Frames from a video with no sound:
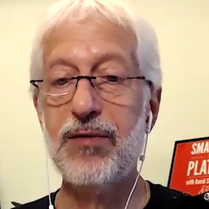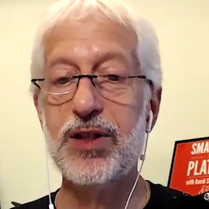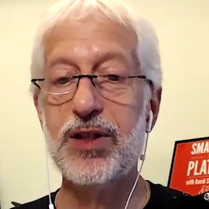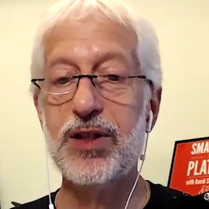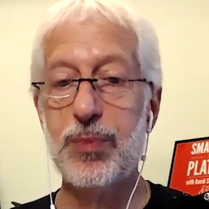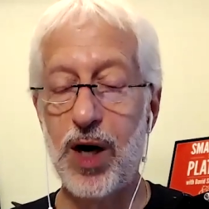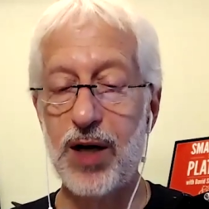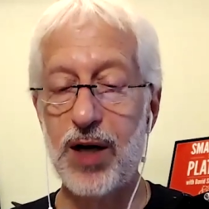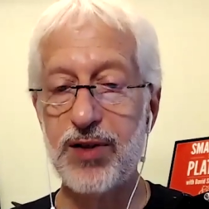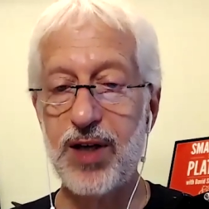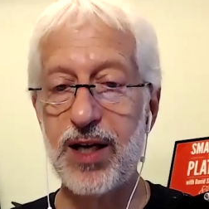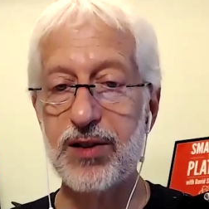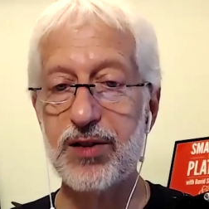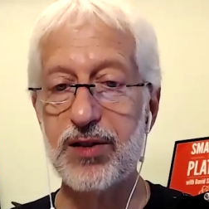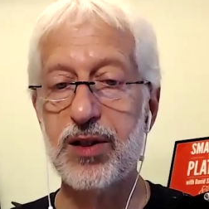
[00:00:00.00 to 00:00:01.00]
this
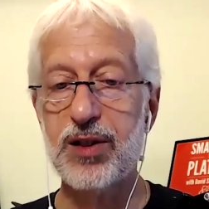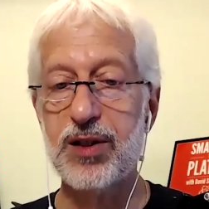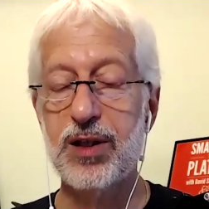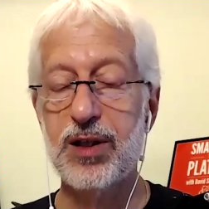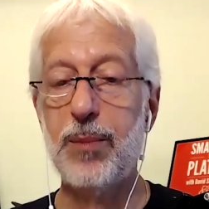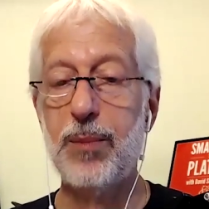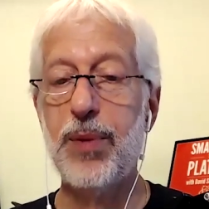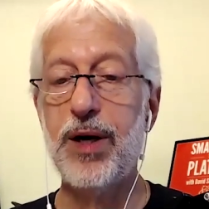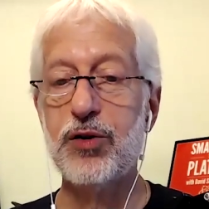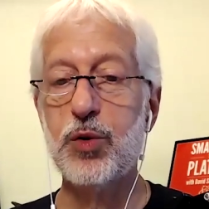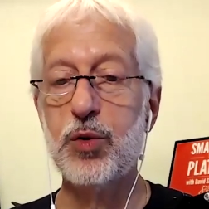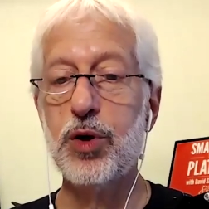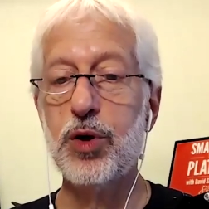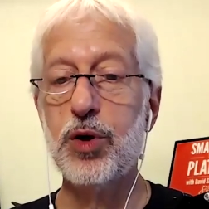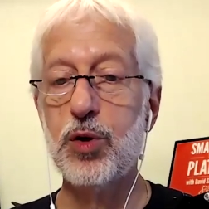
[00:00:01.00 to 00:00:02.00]
process compared
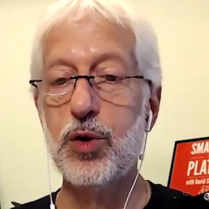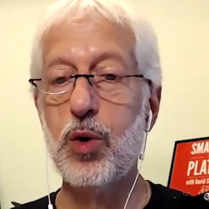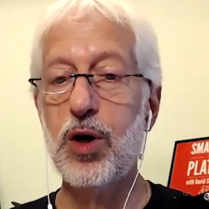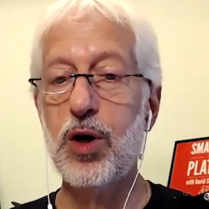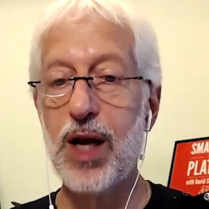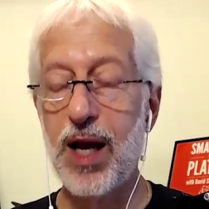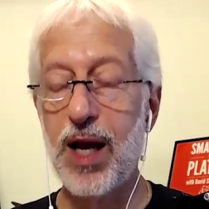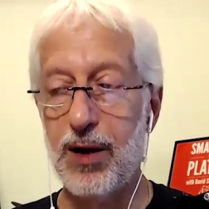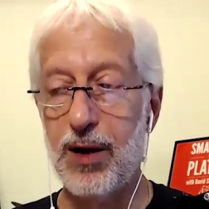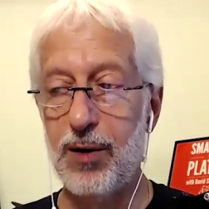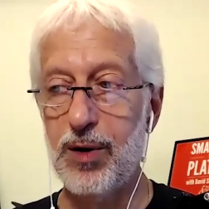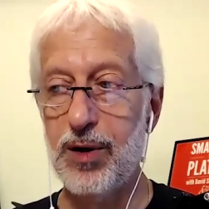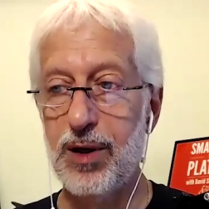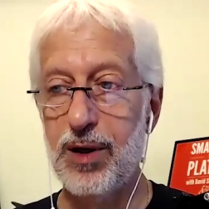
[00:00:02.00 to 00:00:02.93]
to where you are mm-hmm. now